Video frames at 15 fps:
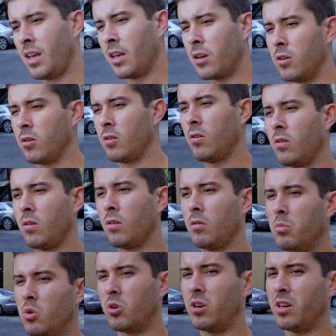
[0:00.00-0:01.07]
Good
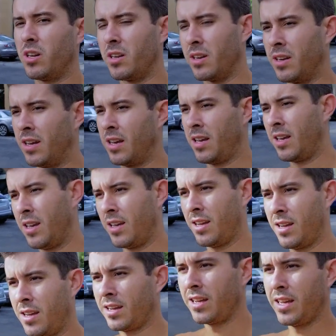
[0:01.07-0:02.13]
morning.
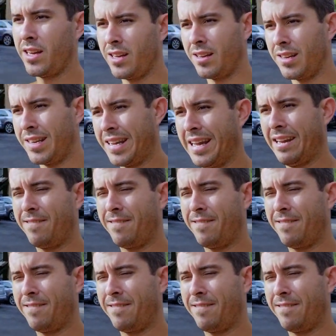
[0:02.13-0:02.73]
It is day